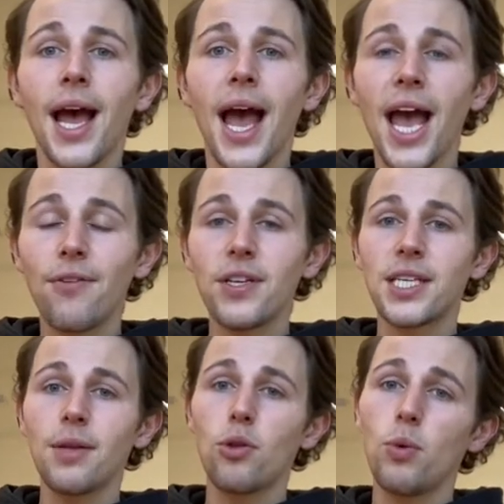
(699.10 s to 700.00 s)
Every
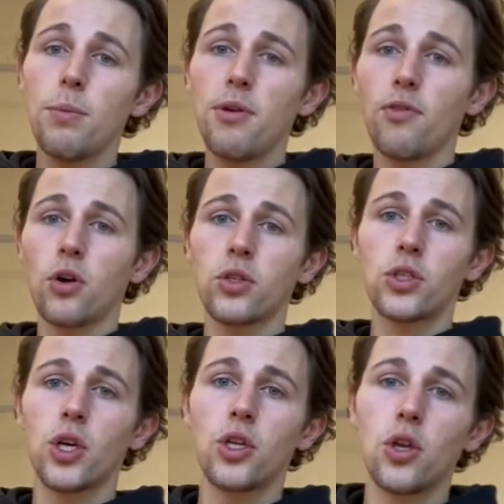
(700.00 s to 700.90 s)
time that we move on
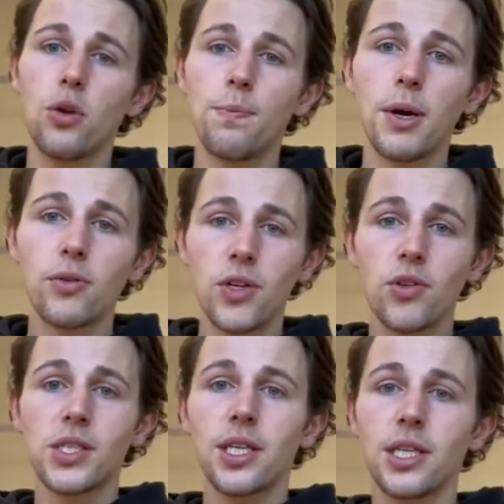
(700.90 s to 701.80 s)
to a new Building
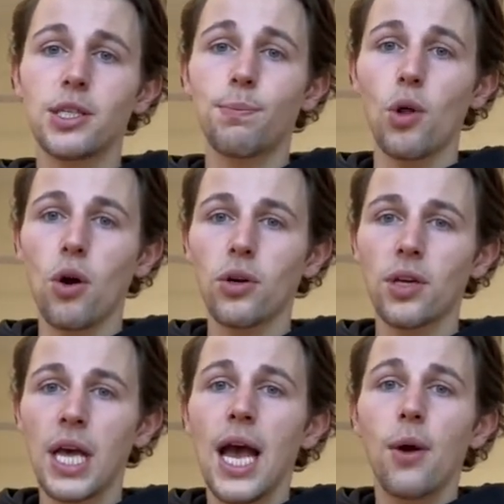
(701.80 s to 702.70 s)
Resilience block,
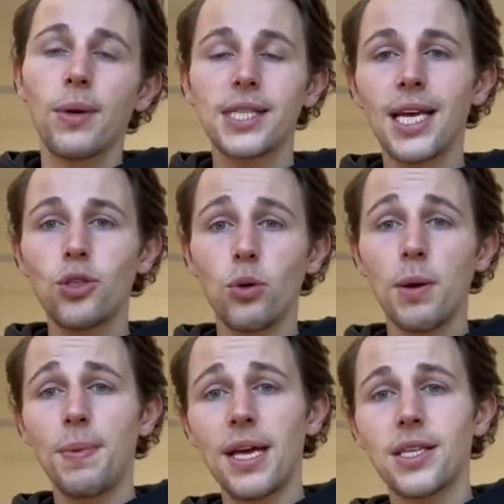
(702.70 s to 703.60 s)
we send home a
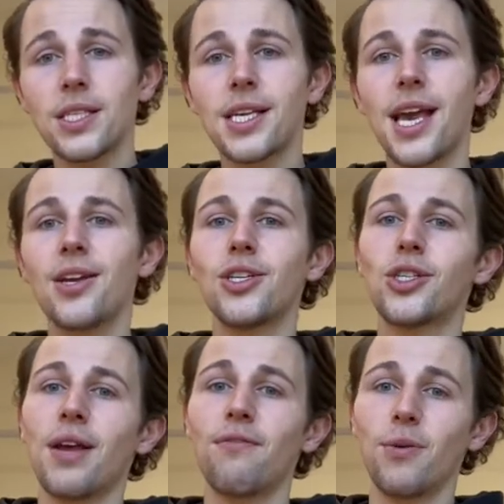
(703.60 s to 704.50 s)
parents and carers
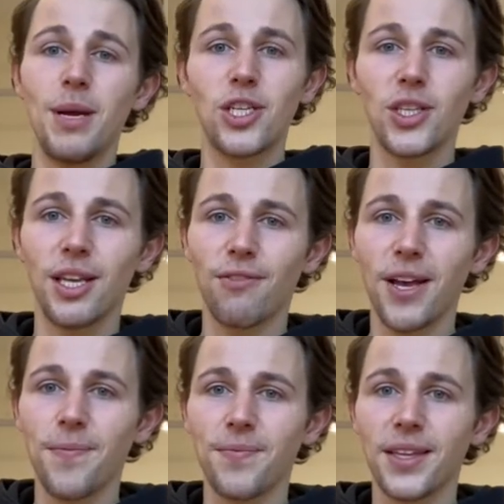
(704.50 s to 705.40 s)
information
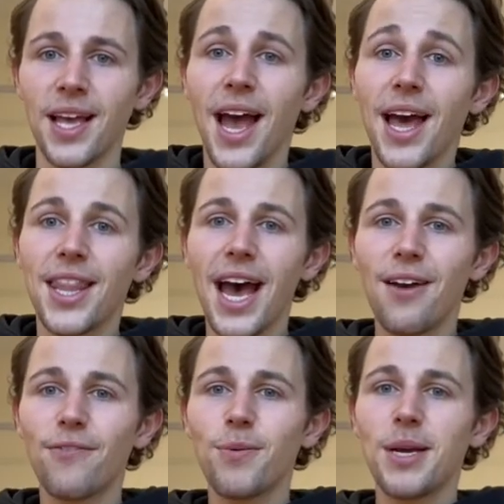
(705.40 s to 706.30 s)
leaflet. That
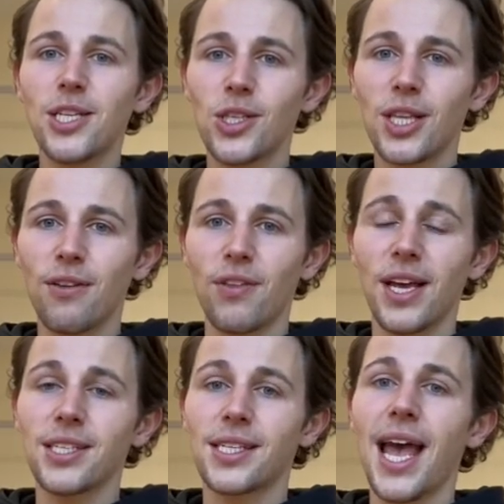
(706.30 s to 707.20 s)
information leaflet
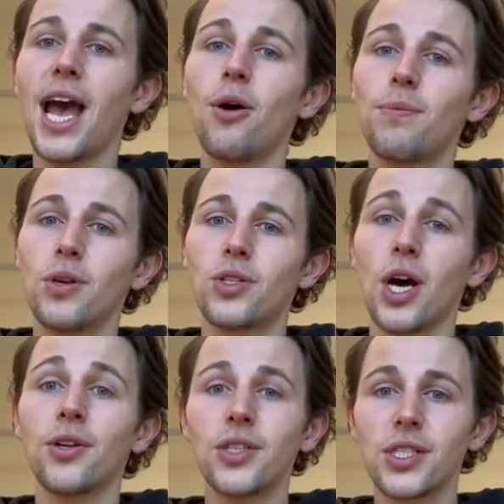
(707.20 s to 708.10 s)
is to help you to
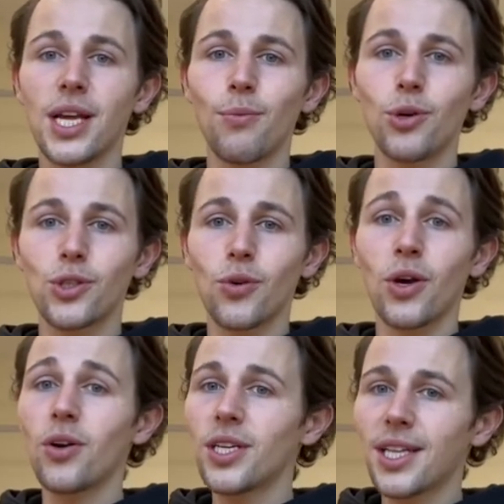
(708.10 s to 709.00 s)
understand what's going
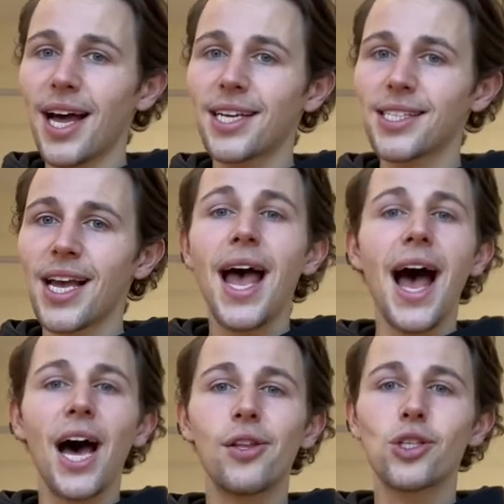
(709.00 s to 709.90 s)
on in class,
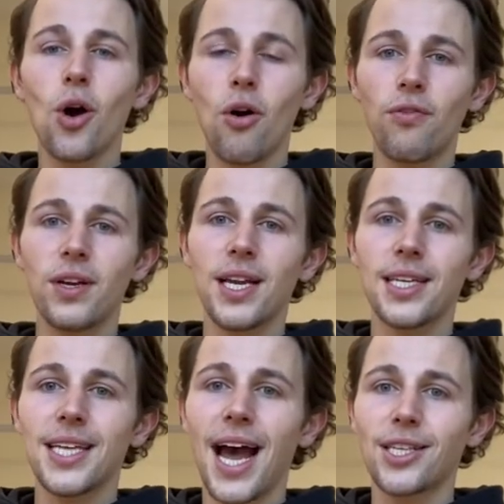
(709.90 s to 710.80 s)
and there's often a
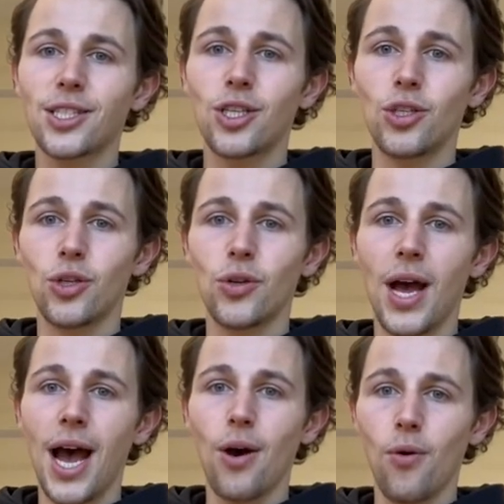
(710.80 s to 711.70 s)
task to do
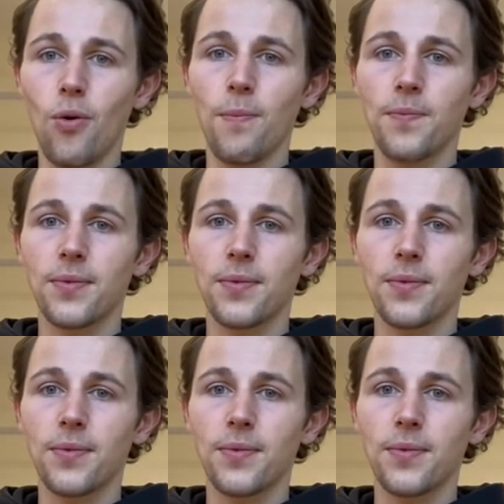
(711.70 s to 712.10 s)
at home.